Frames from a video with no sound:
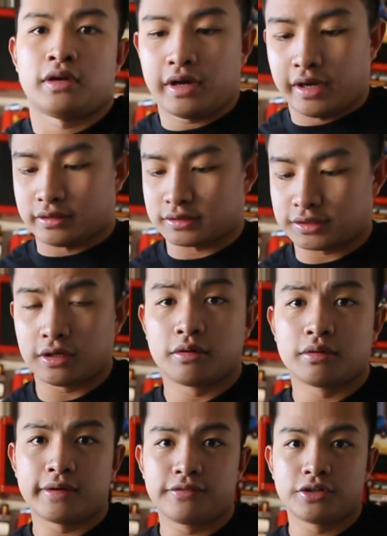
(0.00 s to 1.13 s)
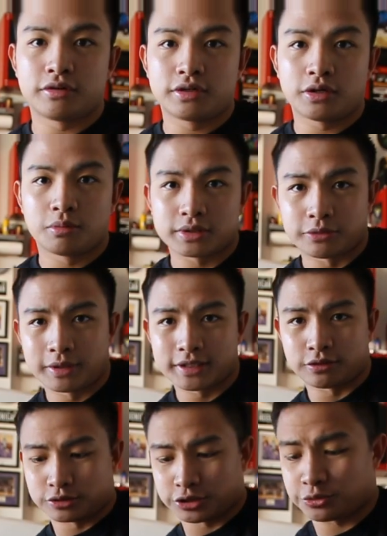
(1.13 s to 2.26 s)
right, so if you don't know what the Rig
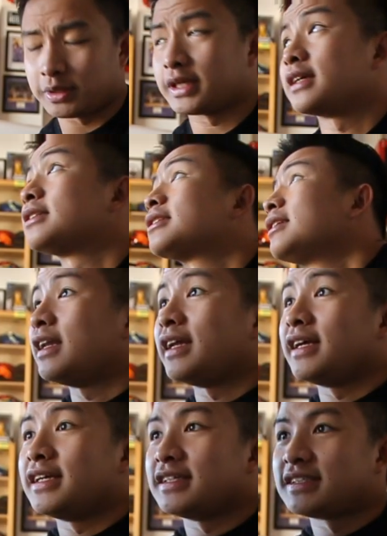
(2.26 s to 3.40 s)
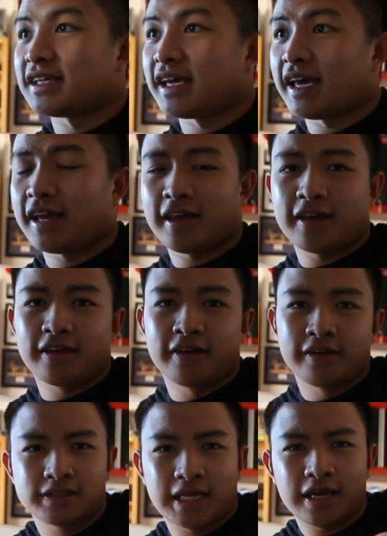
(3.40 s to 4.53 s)
Ultra Swing is, it is a
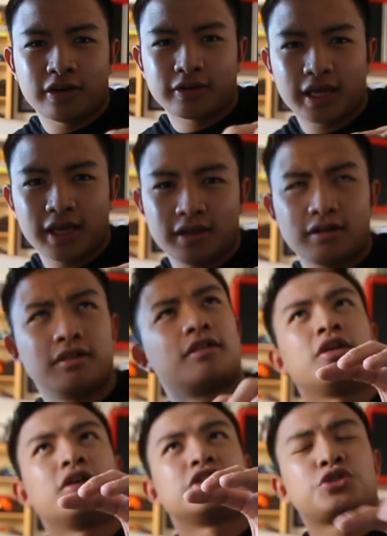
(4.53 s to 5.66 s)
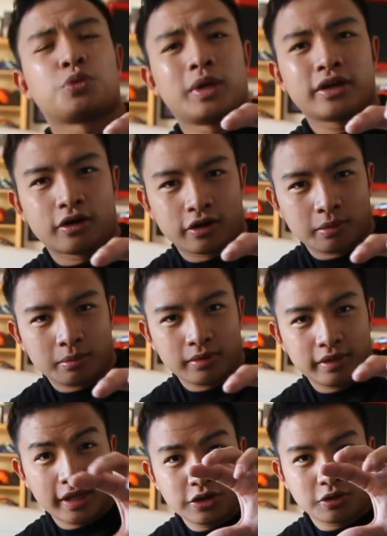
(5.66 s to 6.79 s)
tailgate swing arm
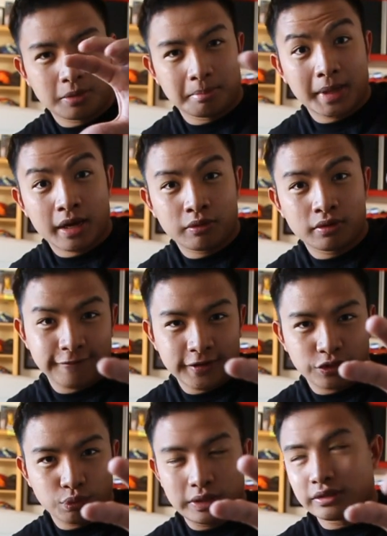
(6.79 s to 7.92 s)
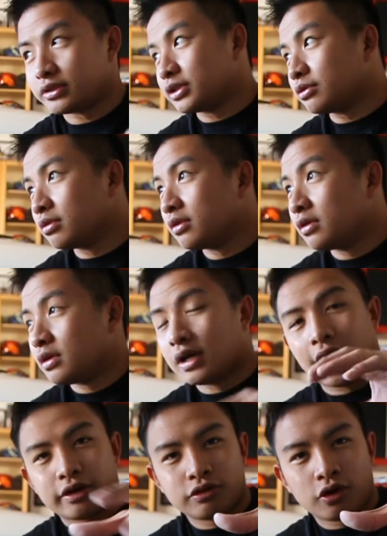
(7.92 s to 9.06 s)
that you can mount fifth wheel to.
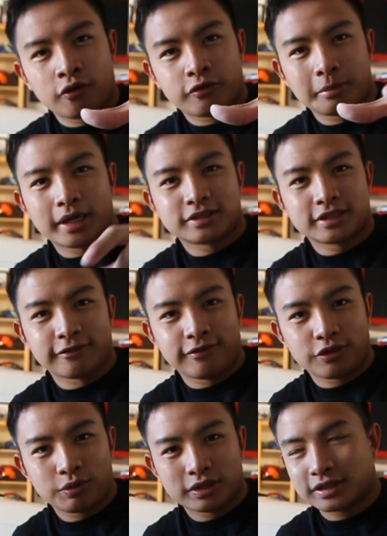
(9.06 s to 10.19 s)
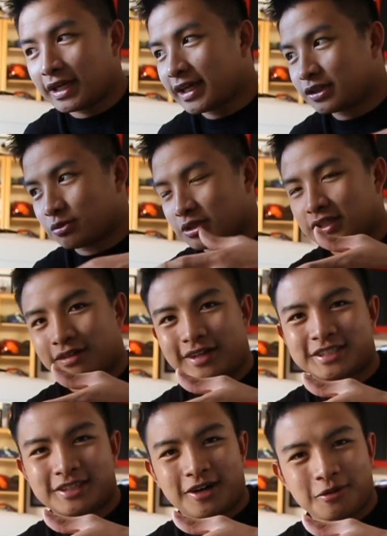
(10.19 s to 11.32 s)
I don't know if we're mounting the fifth wheel today because we're still on
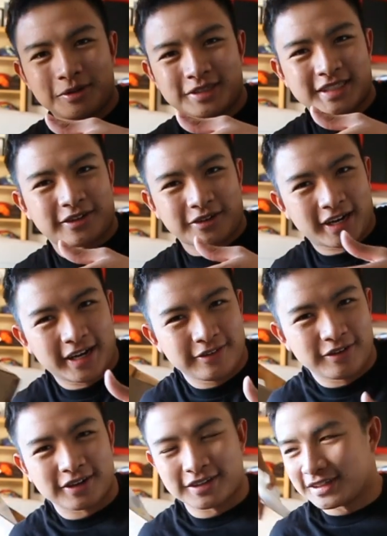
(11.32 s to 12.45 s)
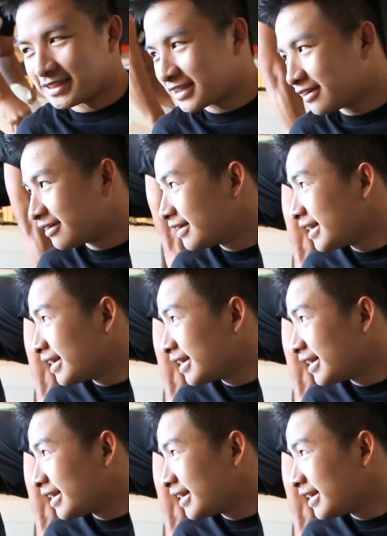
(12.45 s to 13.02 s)
stock wheels and they're kind of ugly. So,